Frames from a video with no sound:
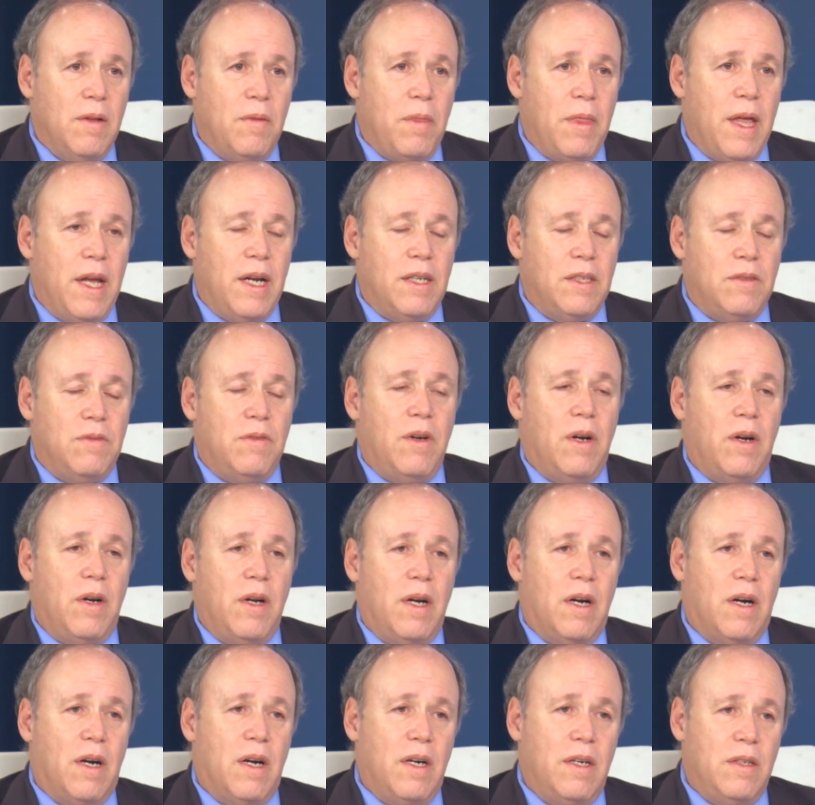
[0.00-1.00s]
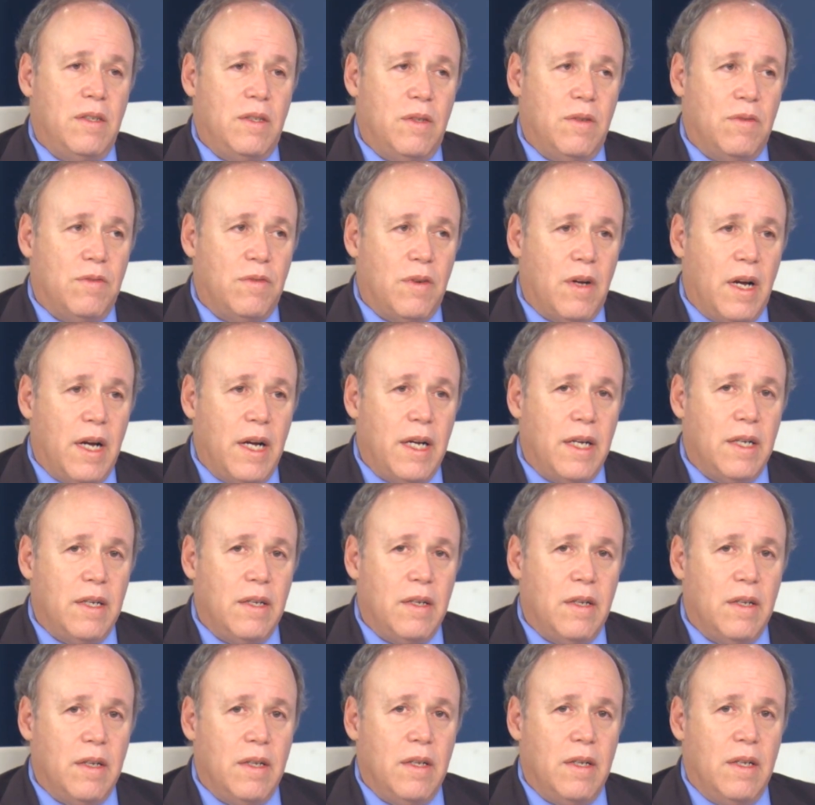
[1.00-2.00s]
that it's very hard to find
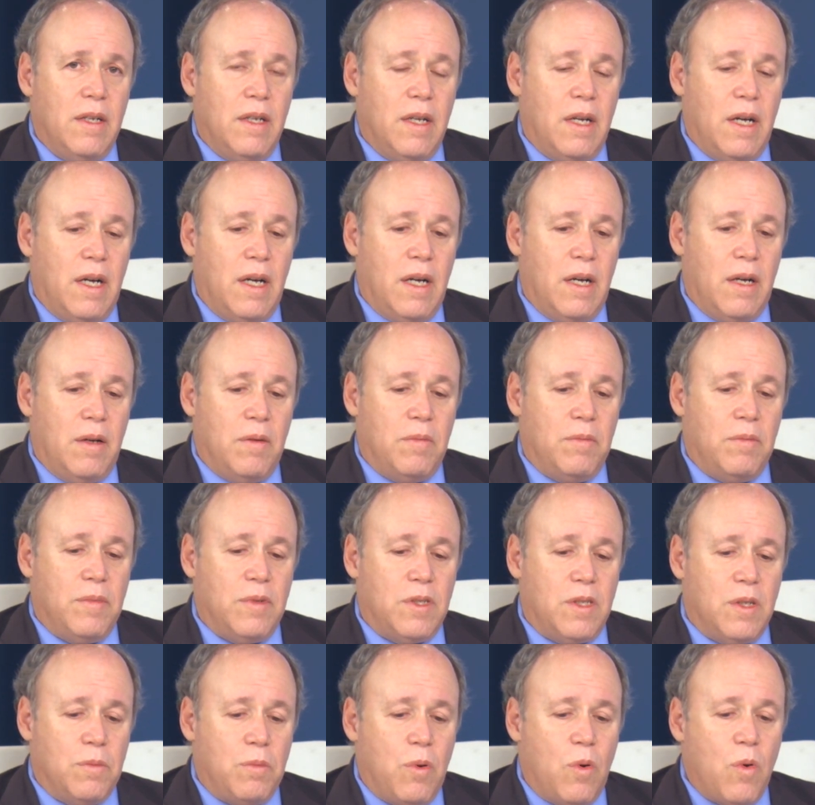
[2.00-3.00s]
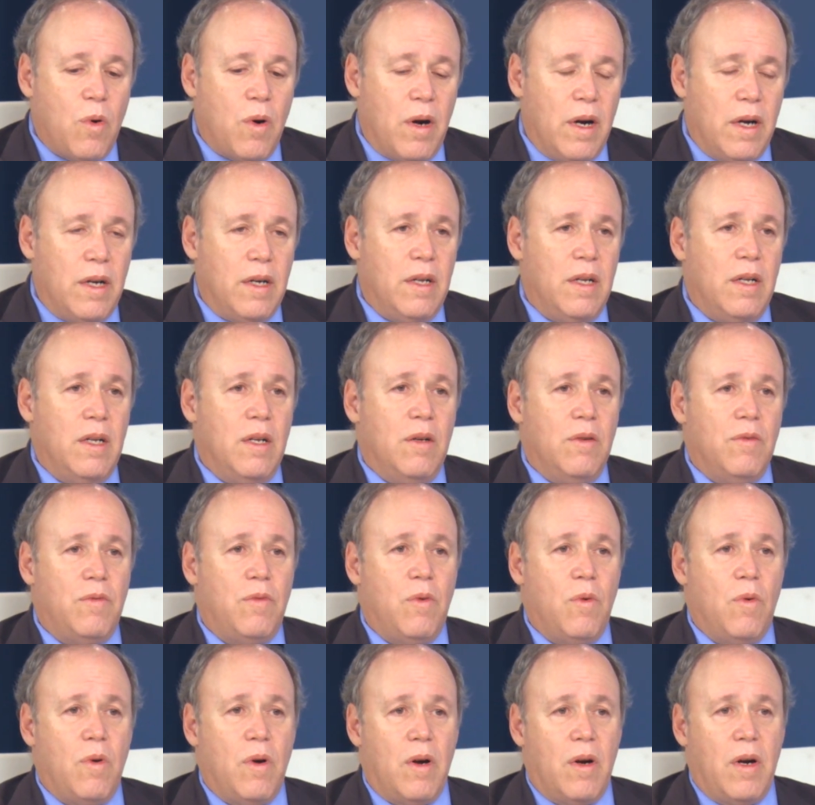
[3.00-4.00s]
support
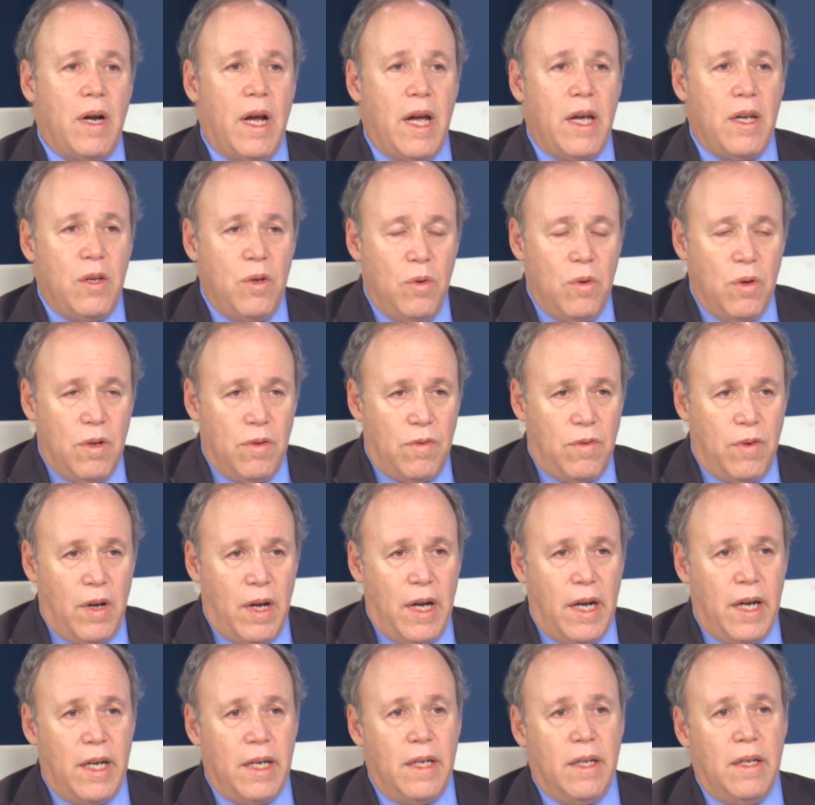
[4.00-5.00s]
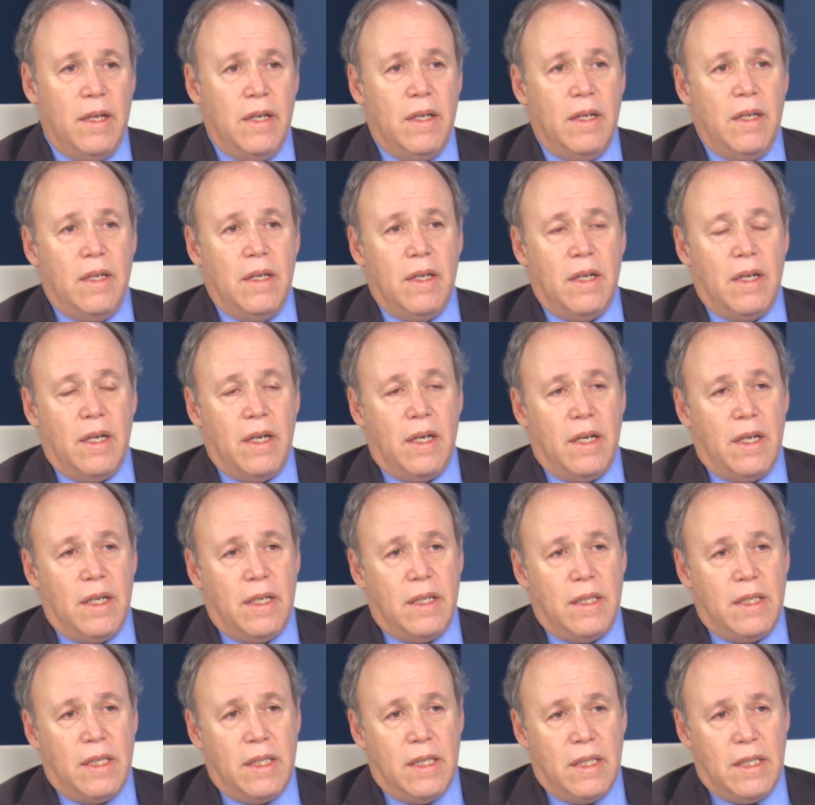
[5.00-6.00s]
for a unified
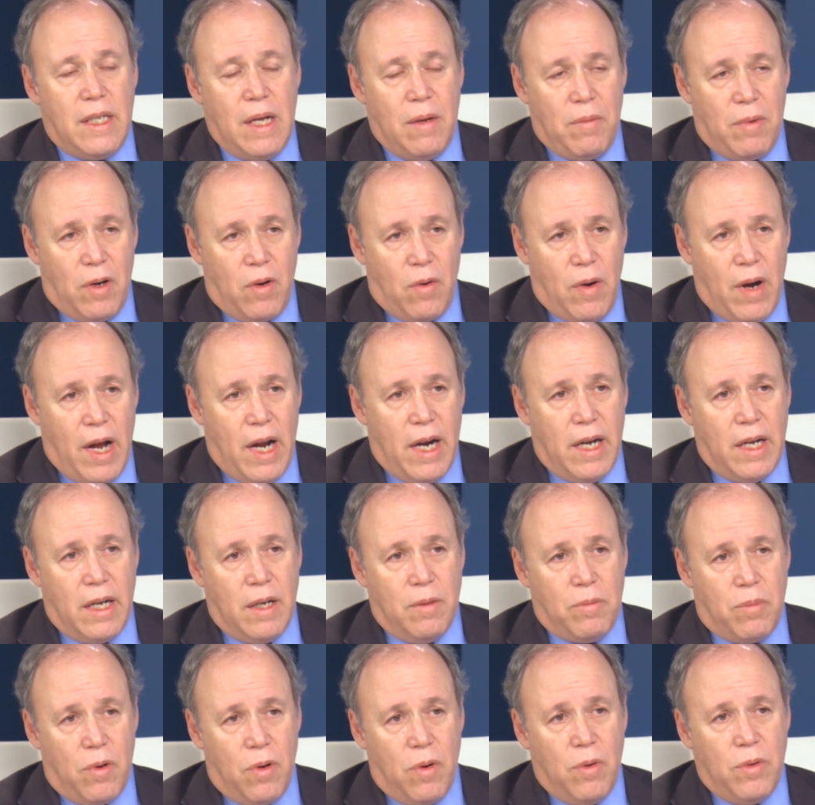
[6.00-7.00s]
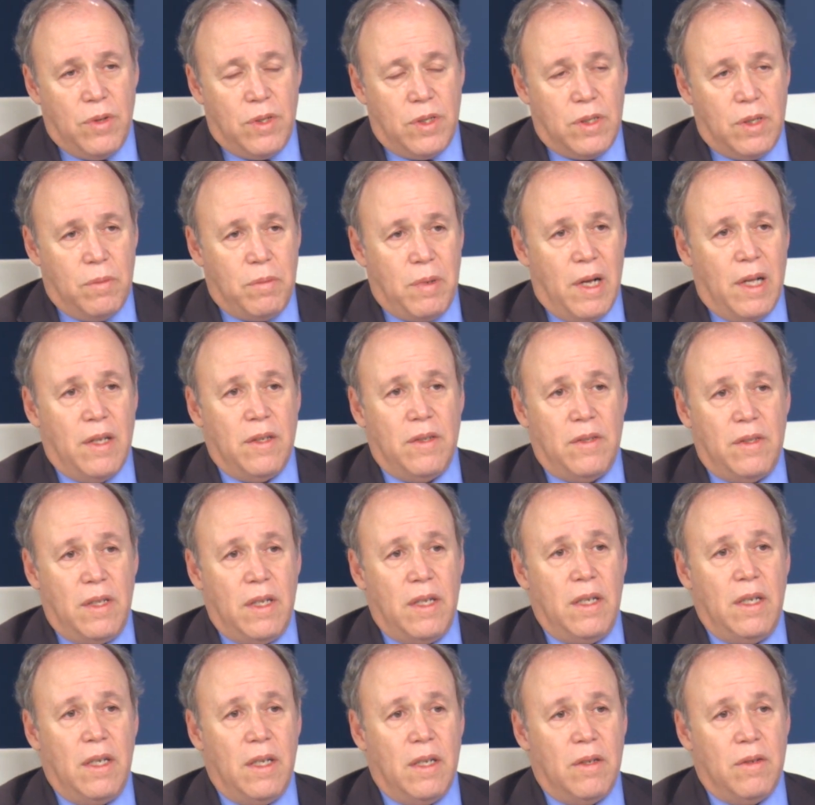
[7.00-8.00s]
democratic approach to
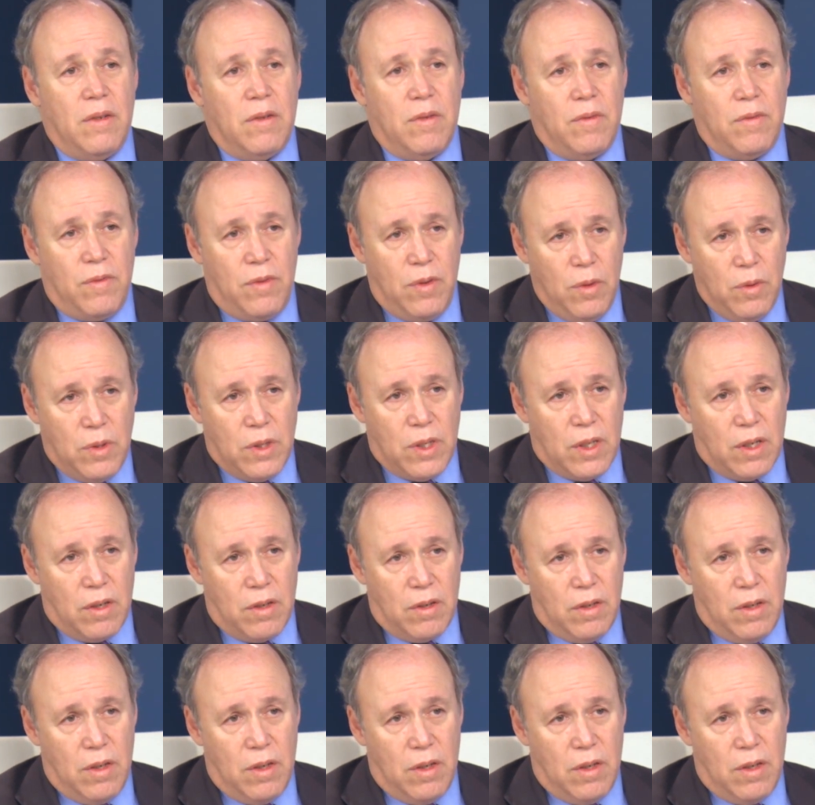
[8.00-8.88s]
Palestinian future.